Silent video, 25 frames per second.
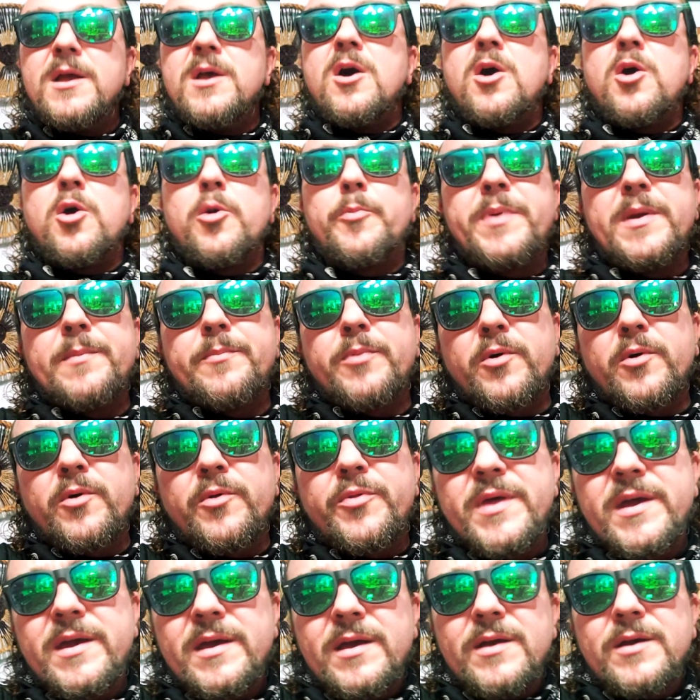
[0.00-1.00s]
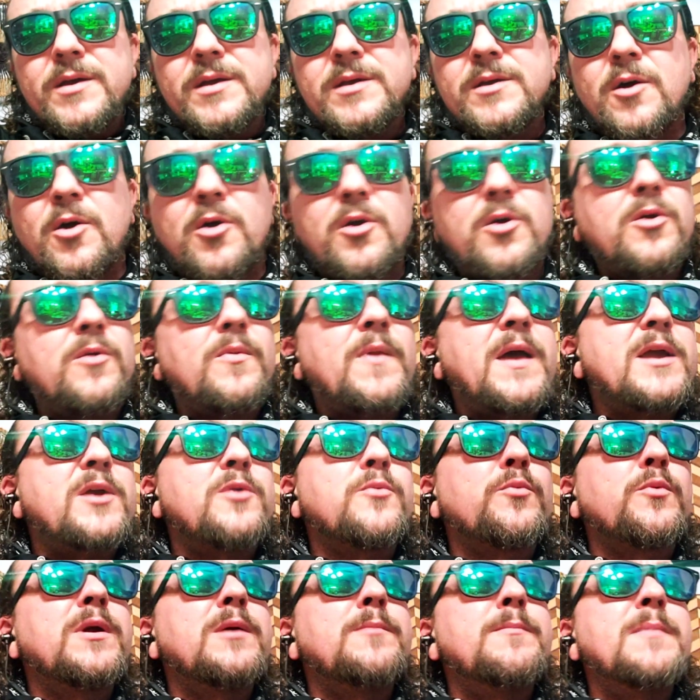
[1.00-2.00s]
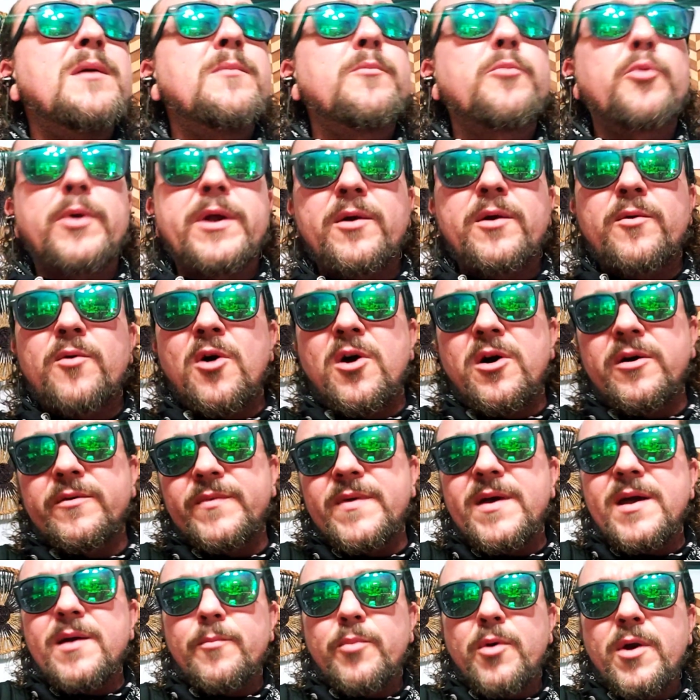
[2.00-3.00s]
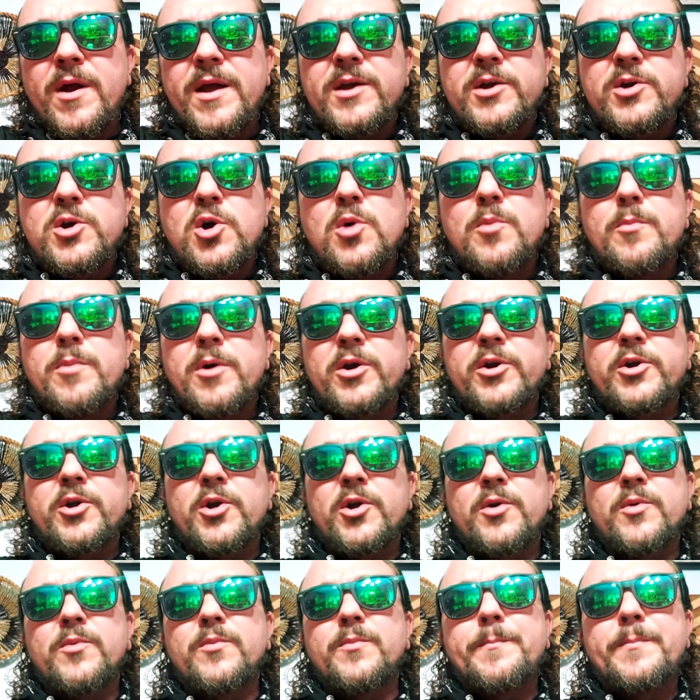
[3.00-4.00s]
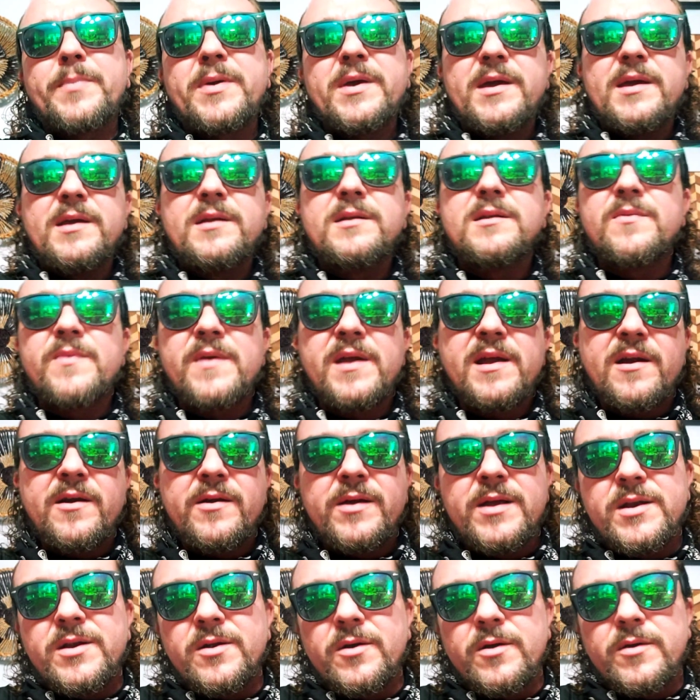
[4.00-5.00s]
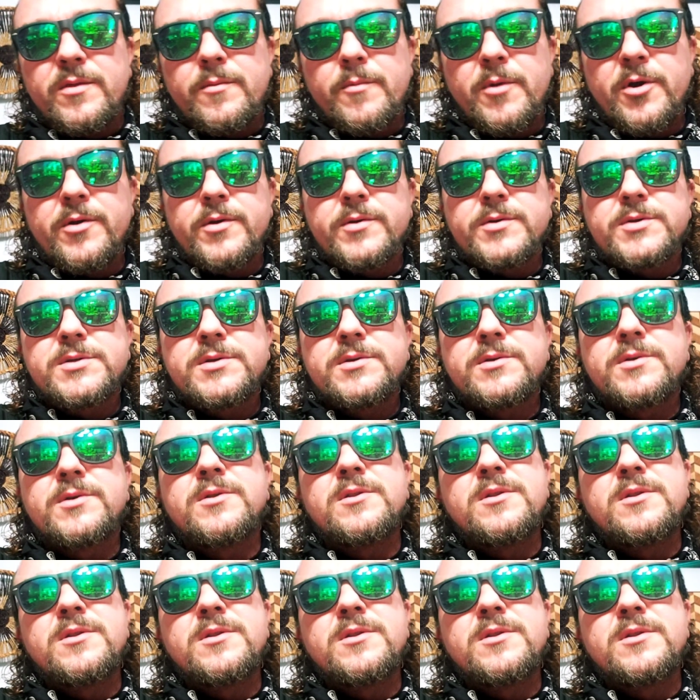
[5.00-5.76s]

oh, people think are like remembering wrong that Brian Kohberger pinged in the area during the murders.